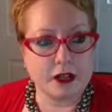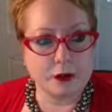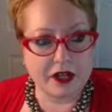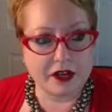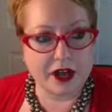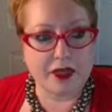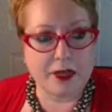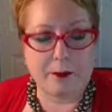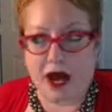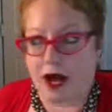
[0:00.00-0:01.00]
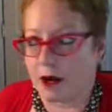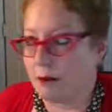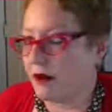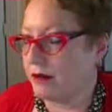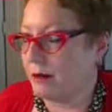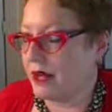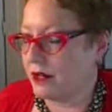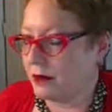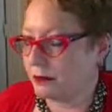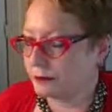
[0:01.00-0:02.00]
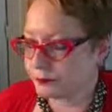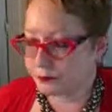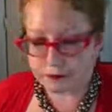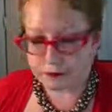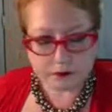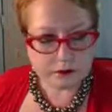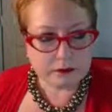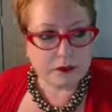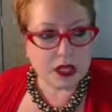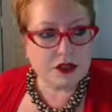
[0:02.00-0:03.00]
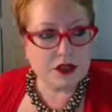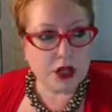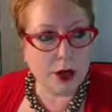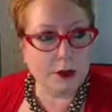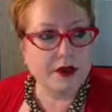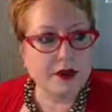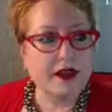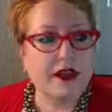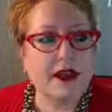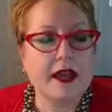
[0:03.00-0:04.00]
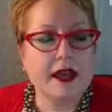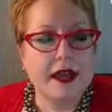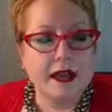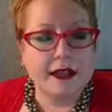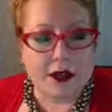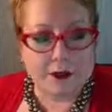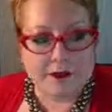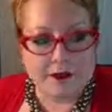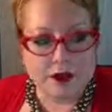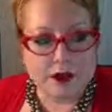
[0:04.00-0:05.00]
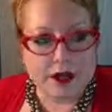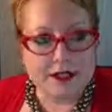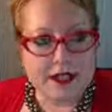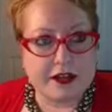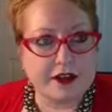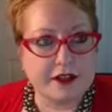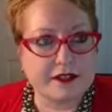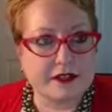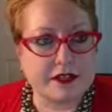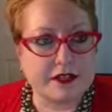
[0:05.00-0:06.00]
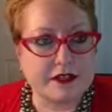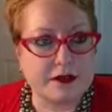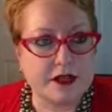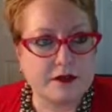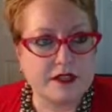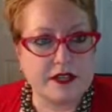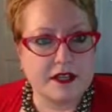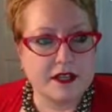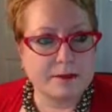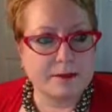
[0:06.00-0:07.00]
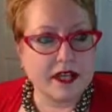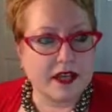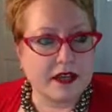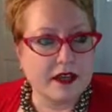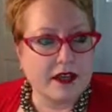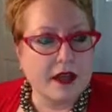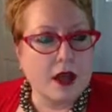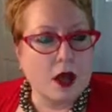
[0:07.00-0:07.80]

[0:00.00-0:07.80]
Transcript: then it'll appear at the bottom of the menu. So now we have a new content area. Let's click into it and we see it's blank.